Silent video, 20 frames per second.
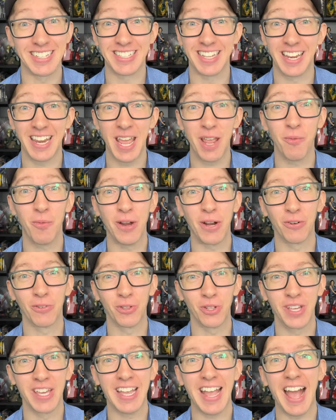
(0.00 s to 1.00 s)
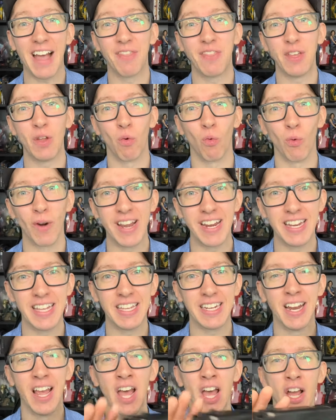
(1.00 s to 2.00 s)
Today we are looking at the
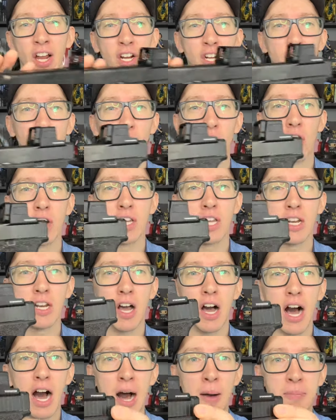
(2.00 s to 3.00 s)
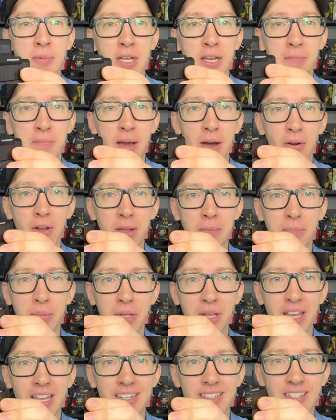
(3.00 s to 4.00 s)
Radian Guardian optic mounting
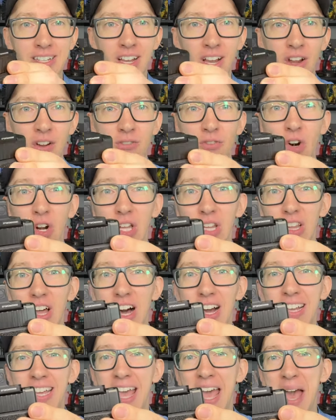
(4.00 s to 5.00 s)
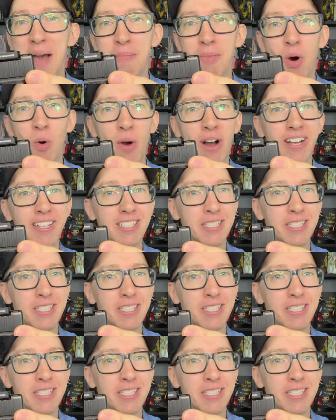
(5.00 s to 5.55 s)
plate for Glock MOS